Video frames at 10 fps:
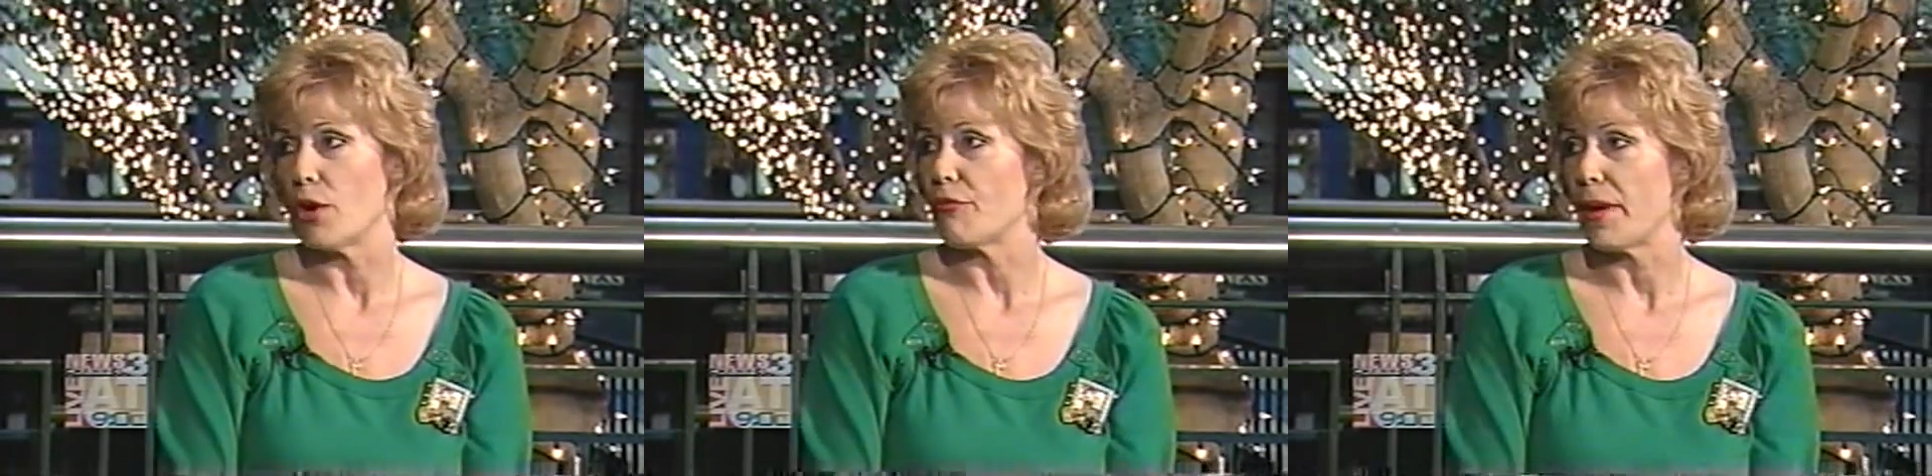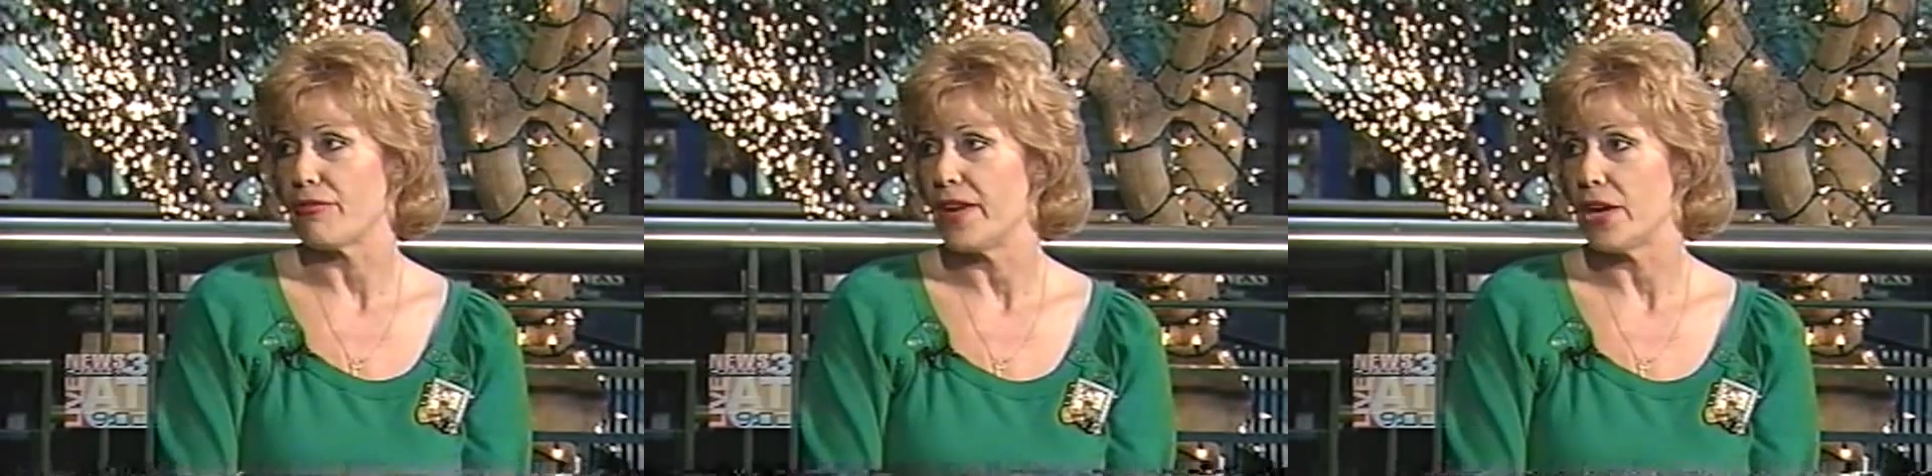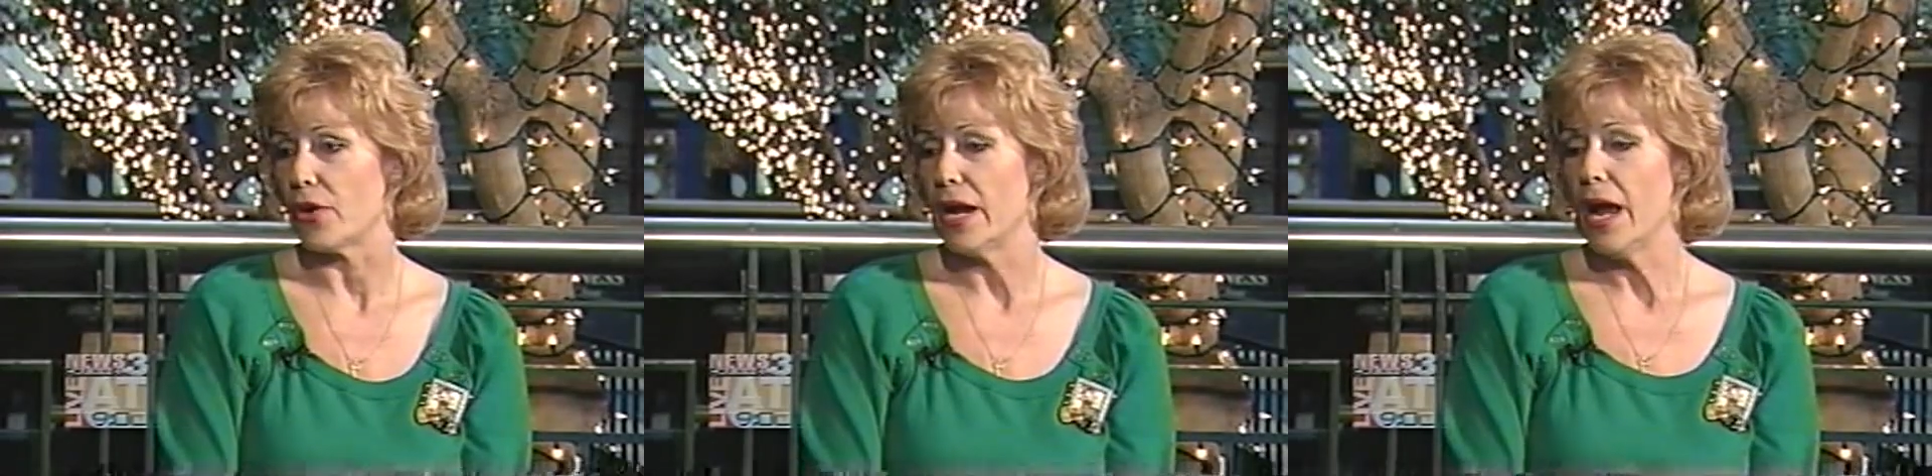my finger.
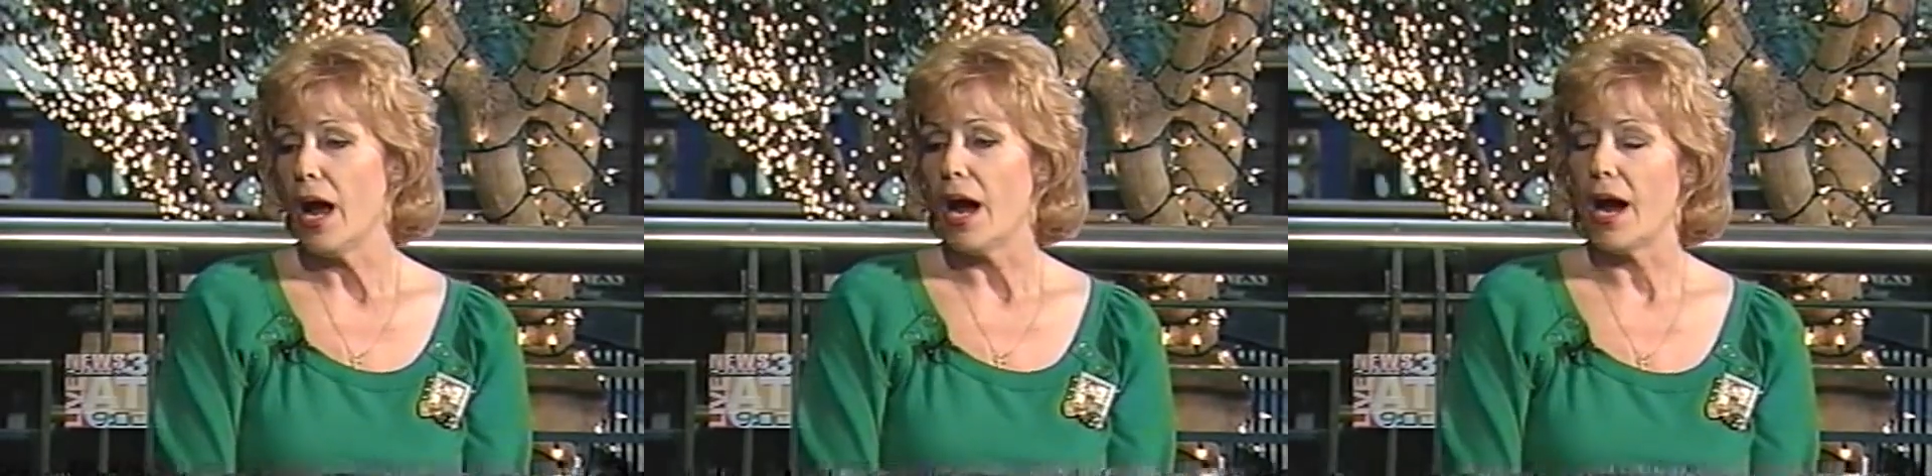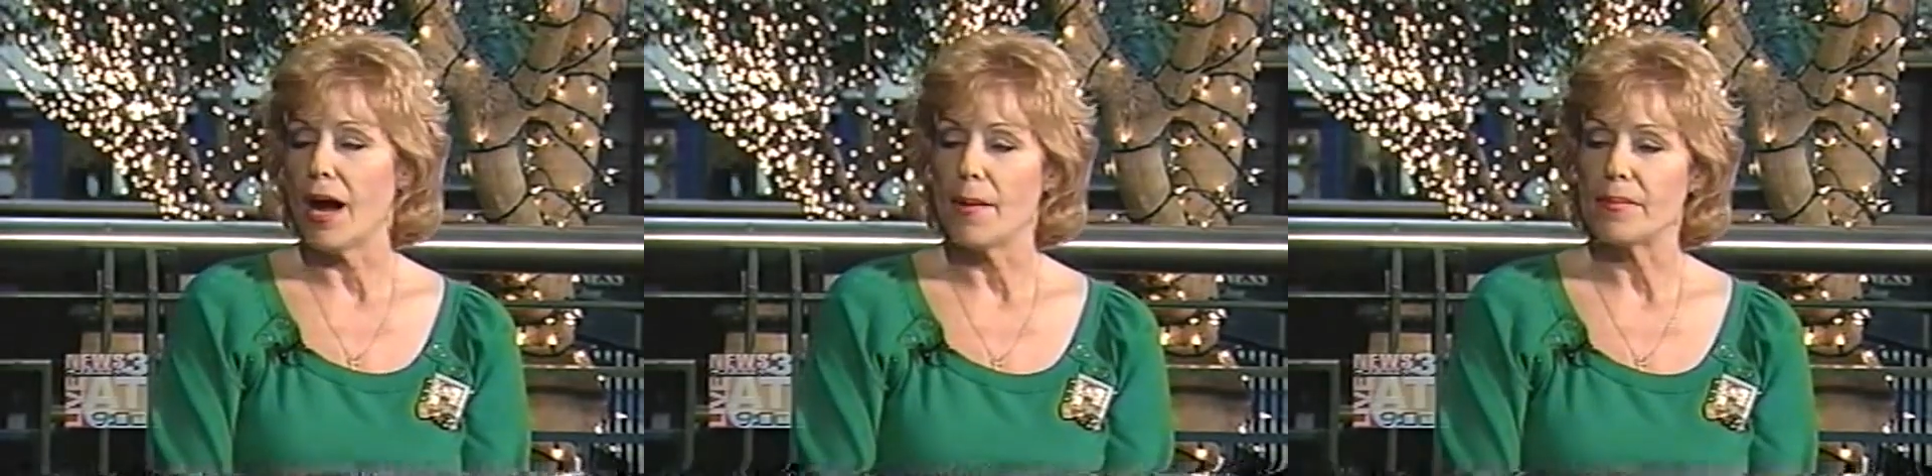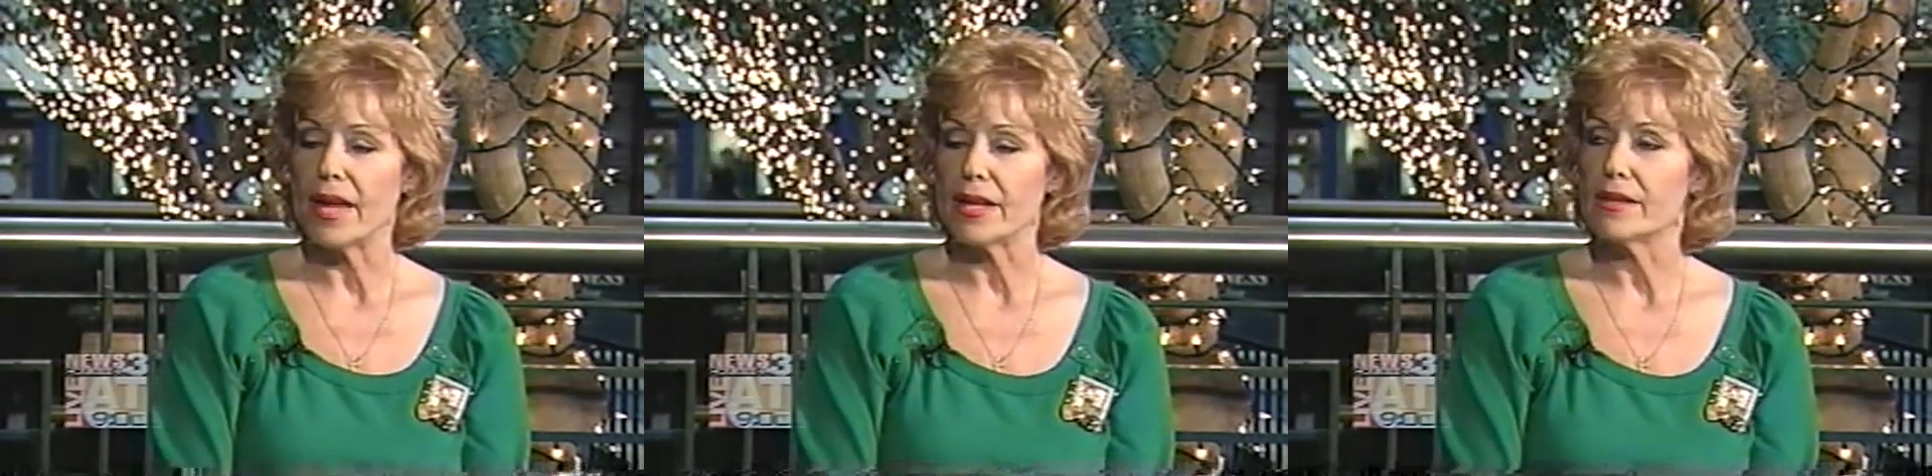Um, so what and, about